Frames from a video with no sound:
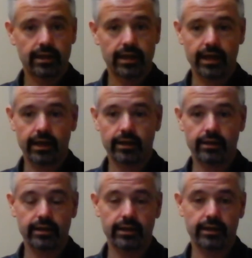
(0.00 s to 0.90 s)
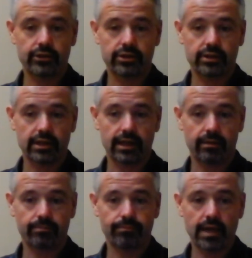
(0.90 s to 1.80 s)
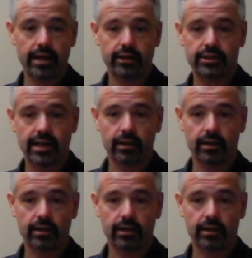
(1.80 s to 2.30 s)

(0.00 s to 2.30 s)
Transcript: and it's not